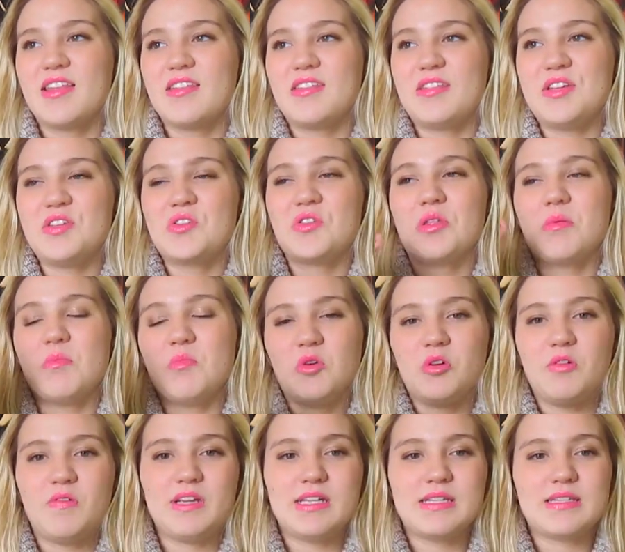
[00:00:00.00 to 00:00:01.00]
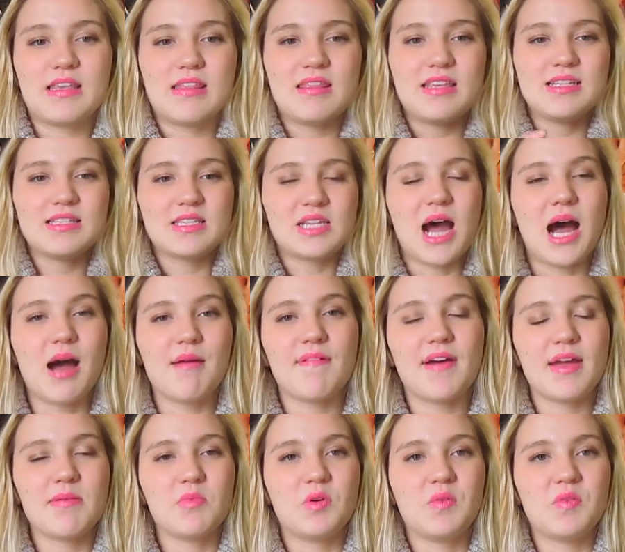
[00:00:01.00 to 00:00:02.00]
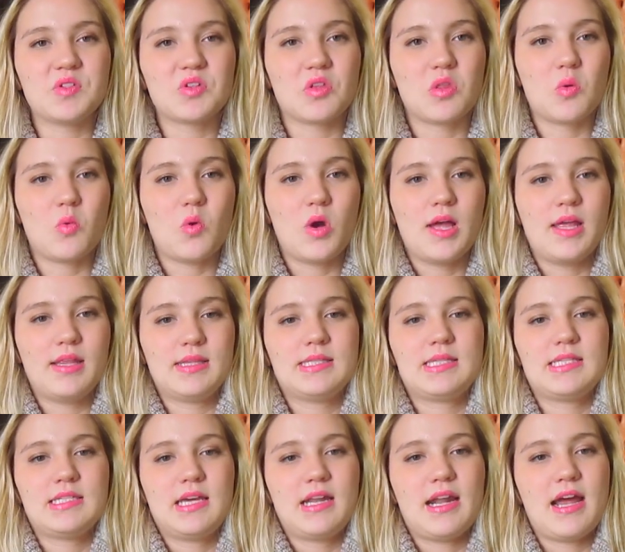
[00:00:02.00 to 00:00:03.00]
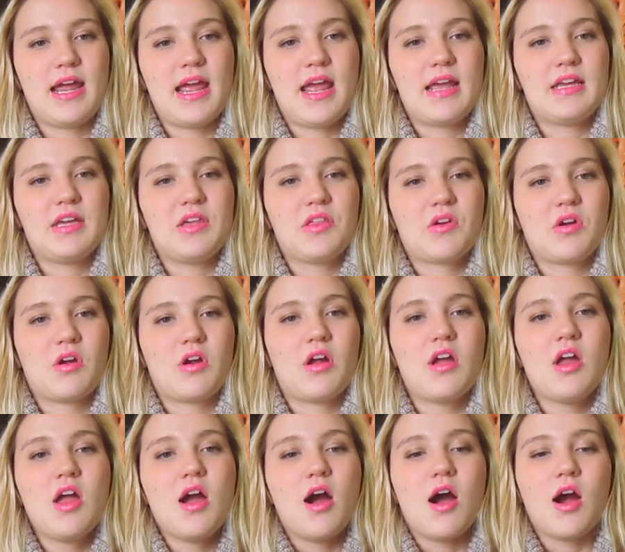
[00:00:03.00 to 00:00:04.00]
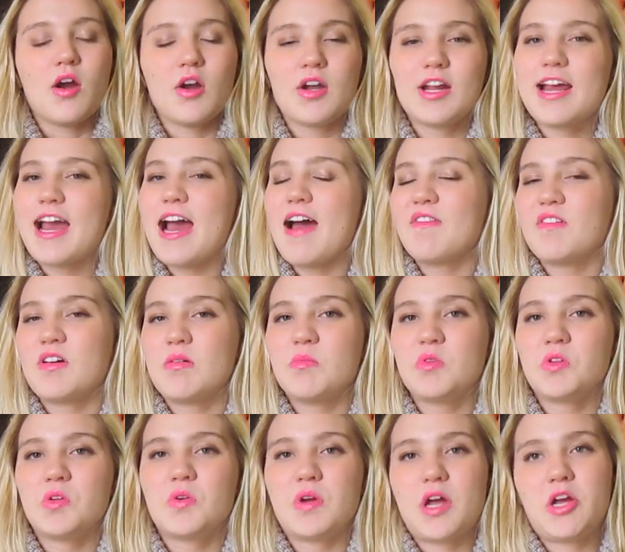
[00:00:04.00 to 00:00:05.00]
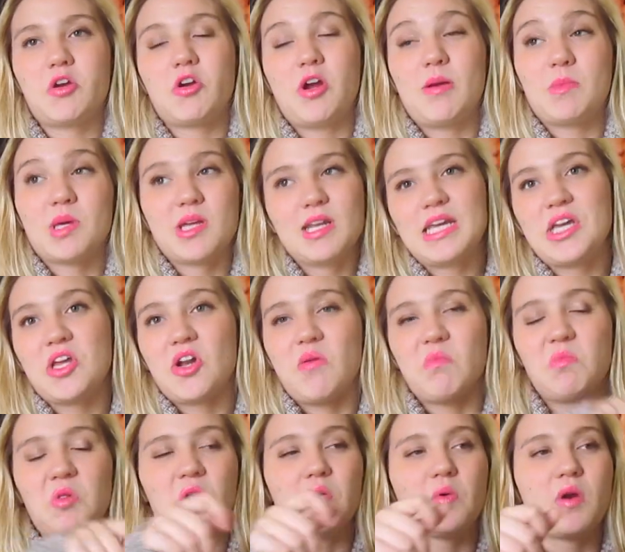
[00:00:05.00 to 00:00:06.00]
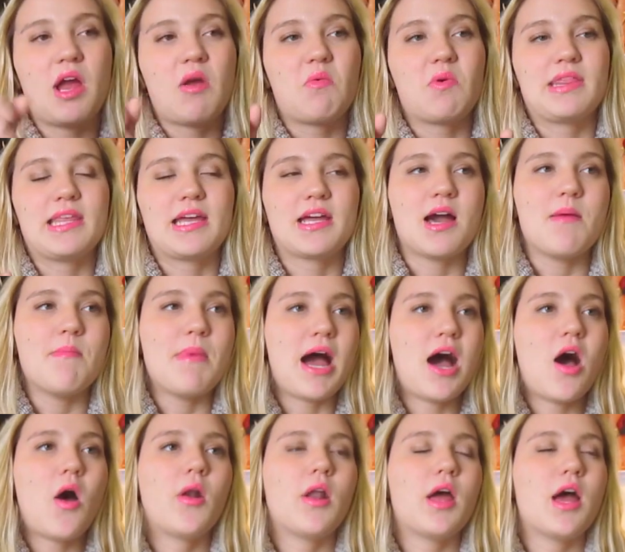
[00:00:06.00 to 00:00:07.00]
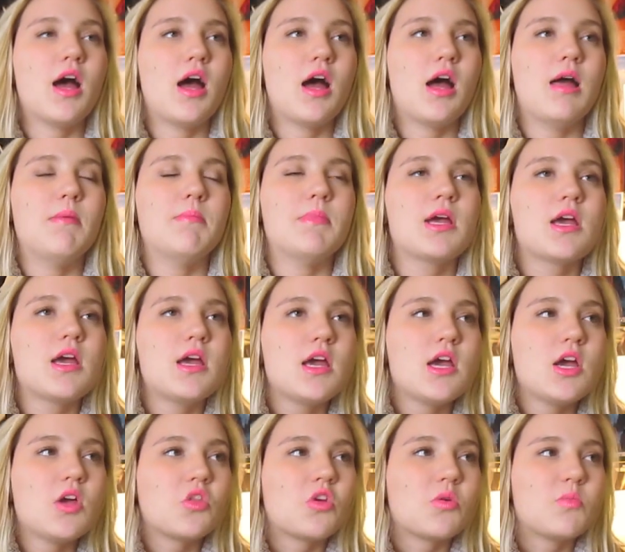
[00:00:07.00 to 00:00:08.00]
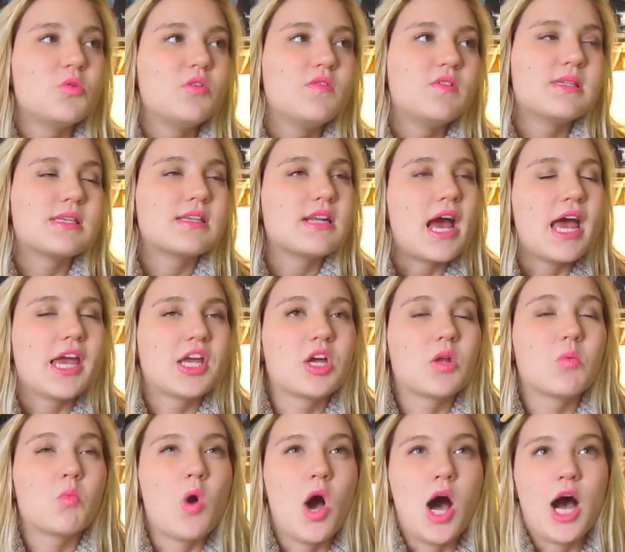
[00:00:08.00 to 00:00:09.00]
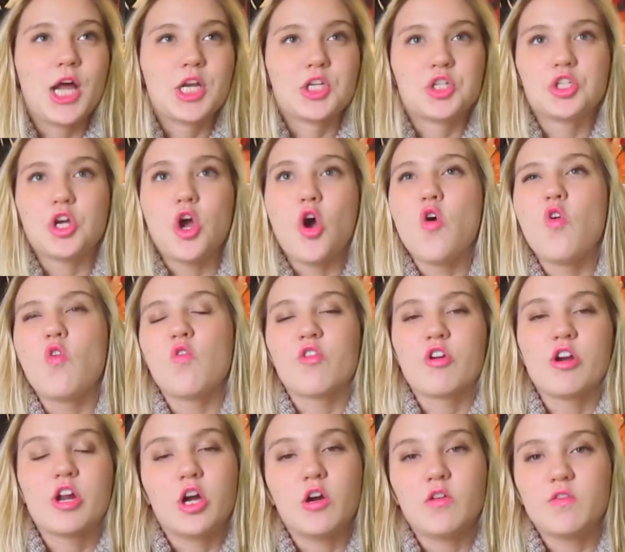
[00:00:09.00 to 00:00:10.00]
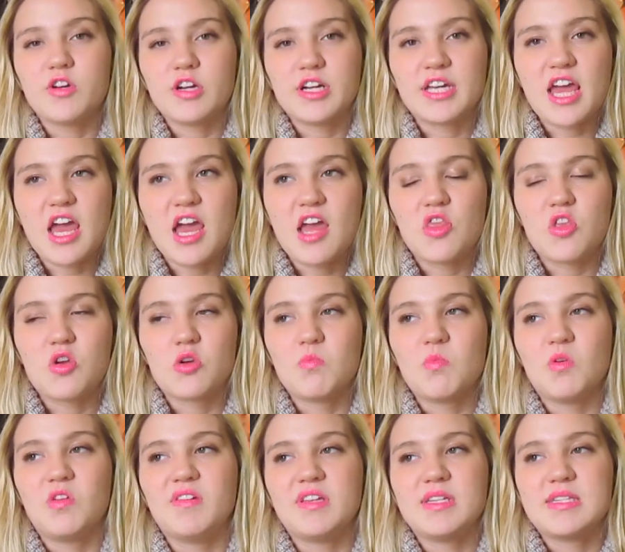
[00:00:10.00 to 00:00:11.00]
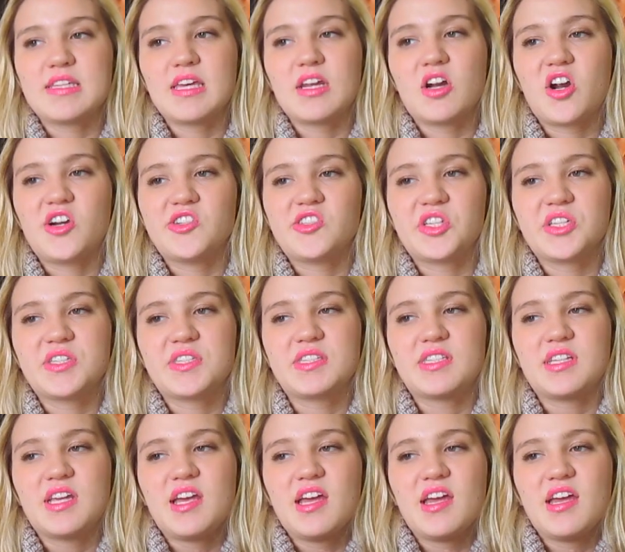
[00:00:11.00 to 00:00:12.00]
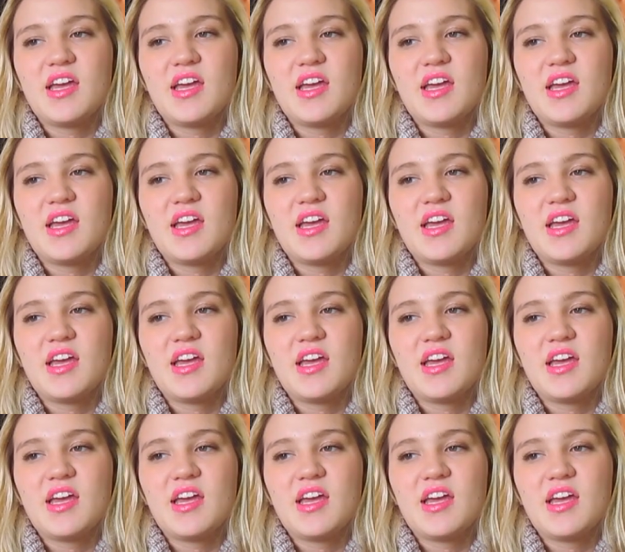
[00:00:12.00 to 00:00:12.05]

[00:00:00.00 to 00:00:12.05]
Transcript: these are the movies, these top 5 movies are the ones that I either already have on Blu-ray or I'm gonna get on Blu-ray when they come out. They're movies that I could watch over and over again. They're movies that are just